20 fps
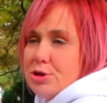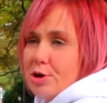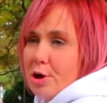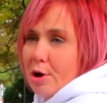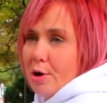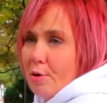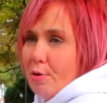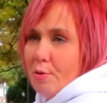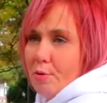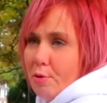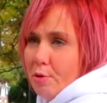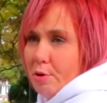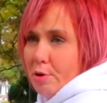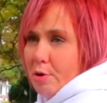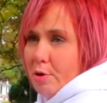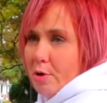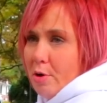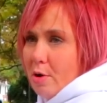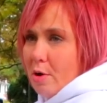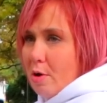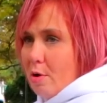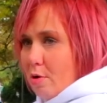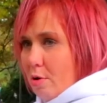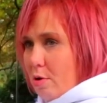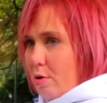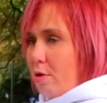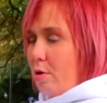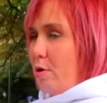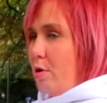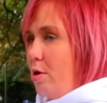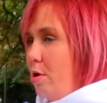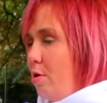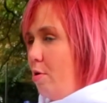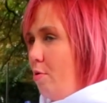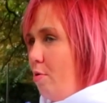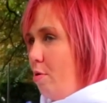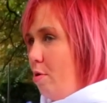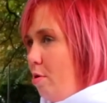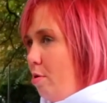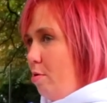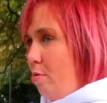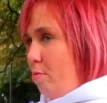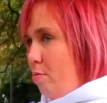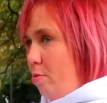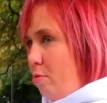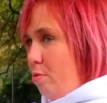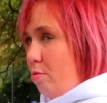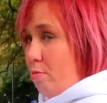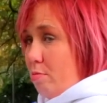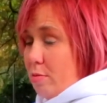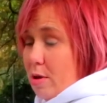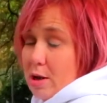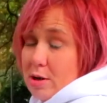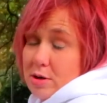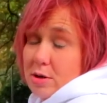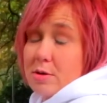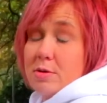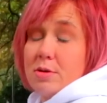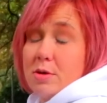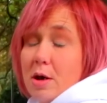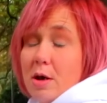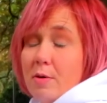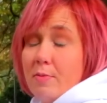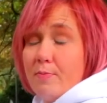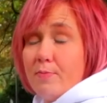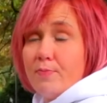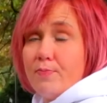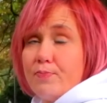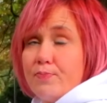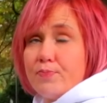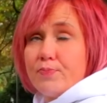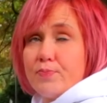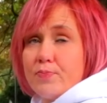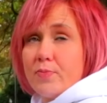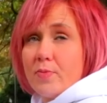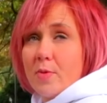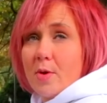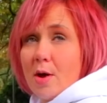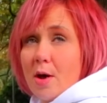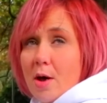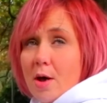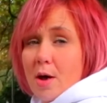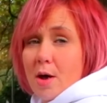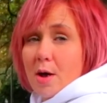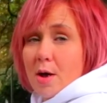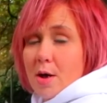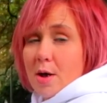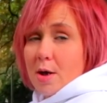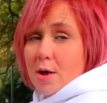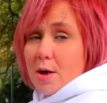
So, you know, um, that's yeah.